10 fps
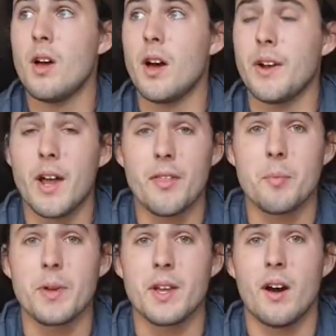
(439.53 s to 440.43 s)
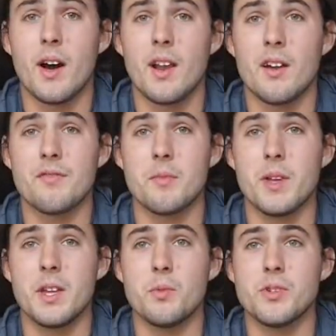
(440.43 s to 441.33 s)
Another big highlight for
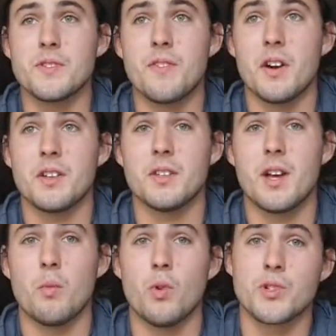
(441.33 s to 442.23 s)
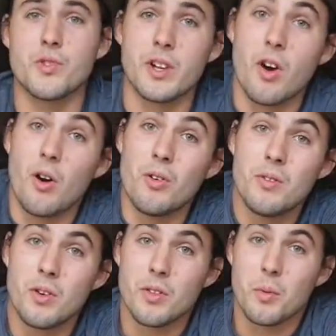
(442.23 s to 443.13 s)
me was finding that watering hole
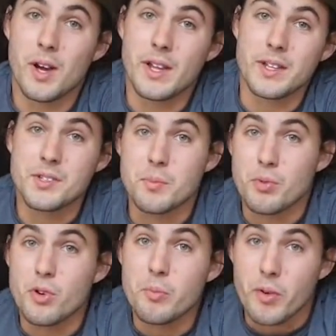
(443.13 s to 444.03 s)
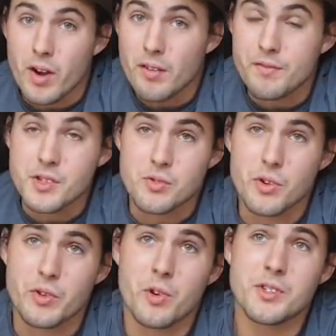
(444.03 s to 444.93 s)
on the way into Broome around
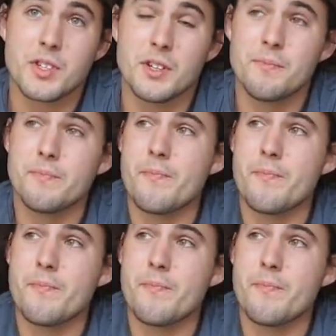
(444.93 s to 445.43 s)
Fitzroy Crossing.